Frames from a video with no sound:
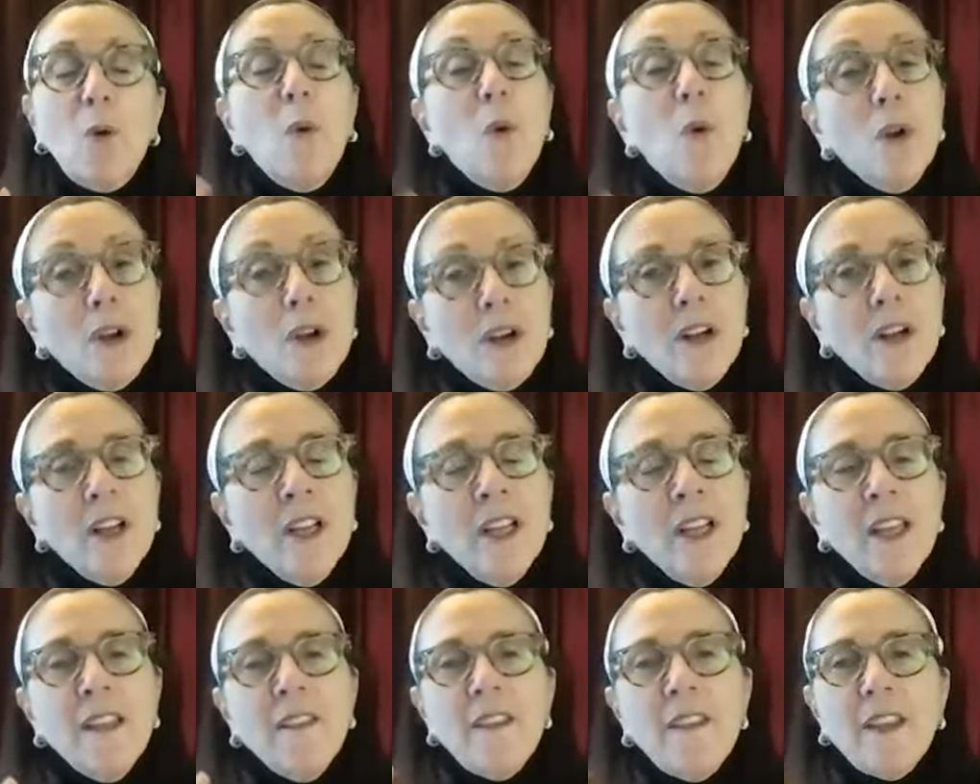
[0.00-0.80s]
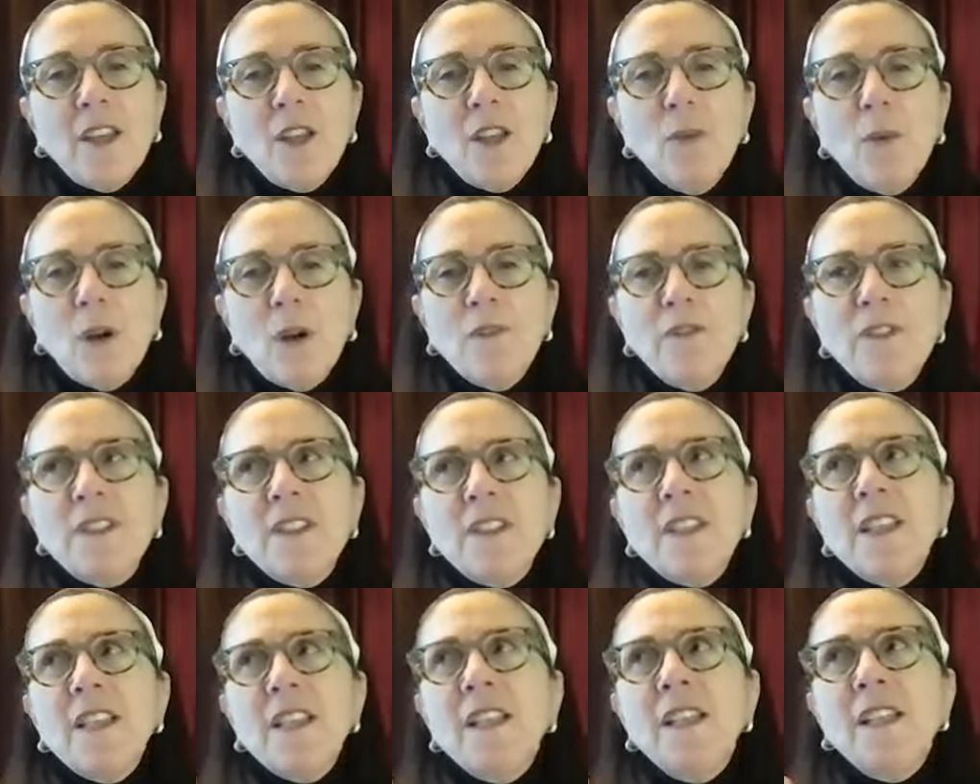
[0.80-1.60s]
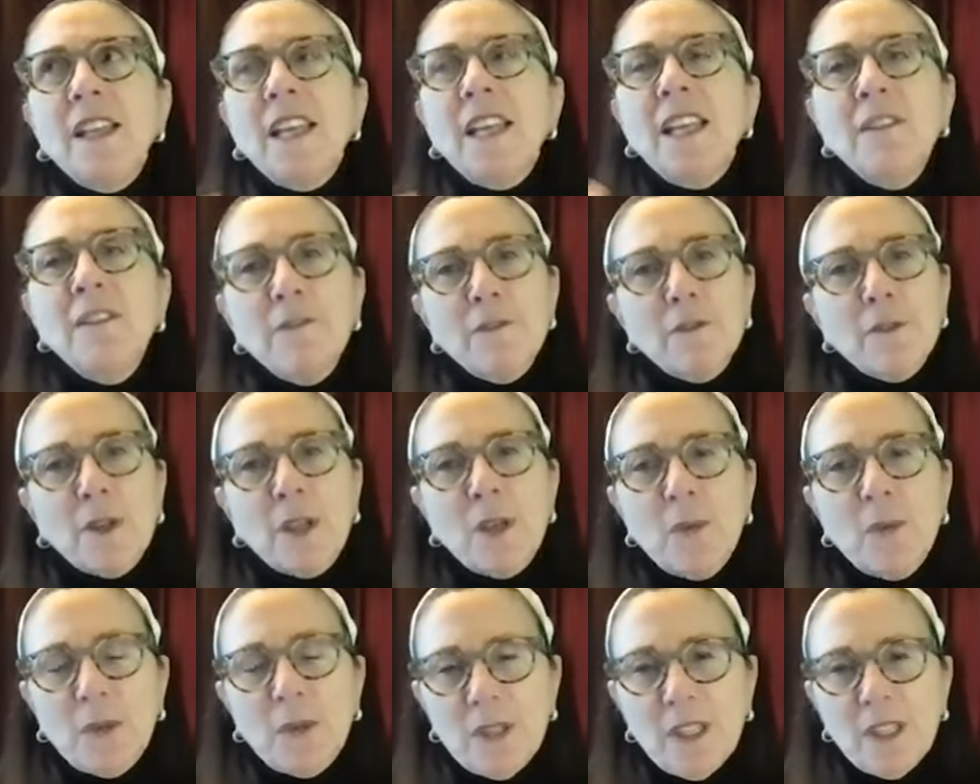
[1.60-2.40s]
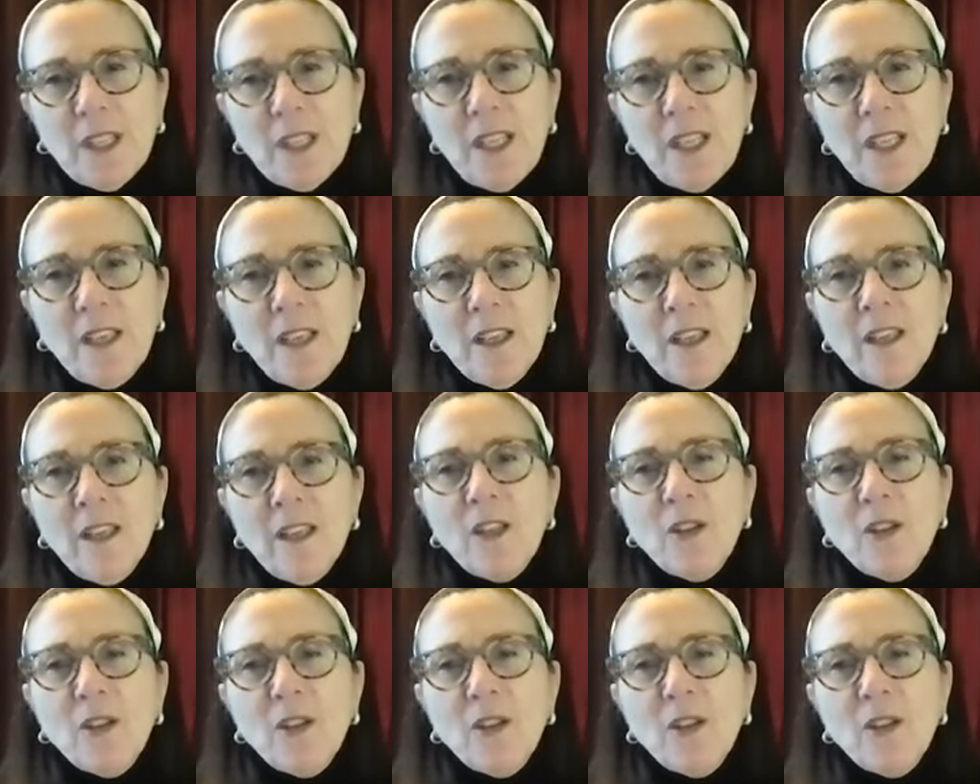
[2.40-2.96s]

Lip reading: or that you are seen infrequently,